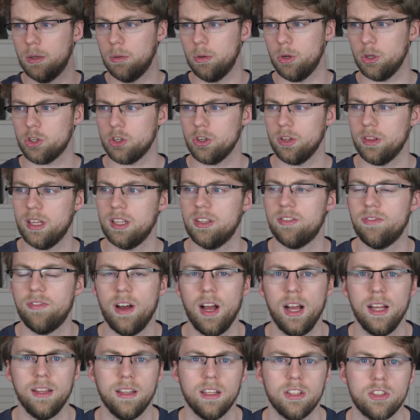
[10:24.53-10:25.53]
Well sure, that's
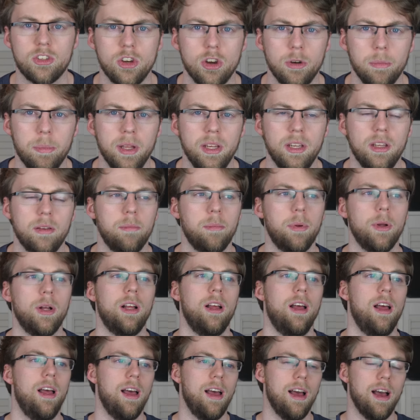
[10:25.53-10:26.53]
fine, that's your opinion,
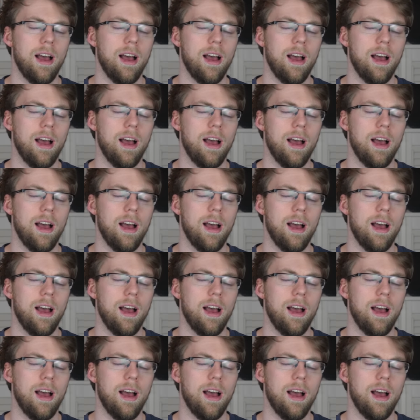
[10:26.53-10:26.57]
but